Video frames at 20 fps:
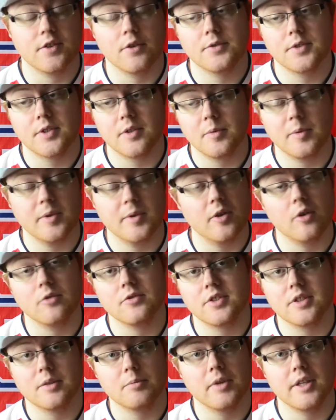obviously going to be
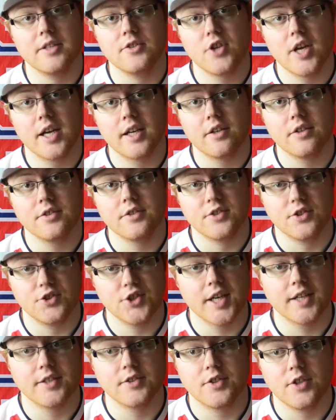constantly playing Shaka. So
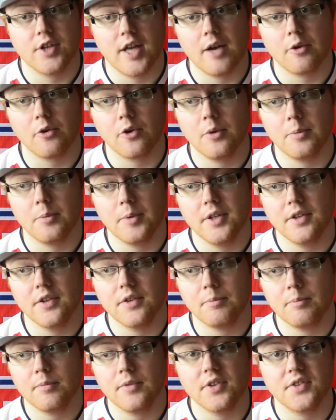Shaka's now going to be in
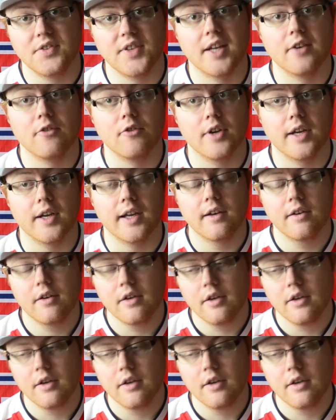the centre again.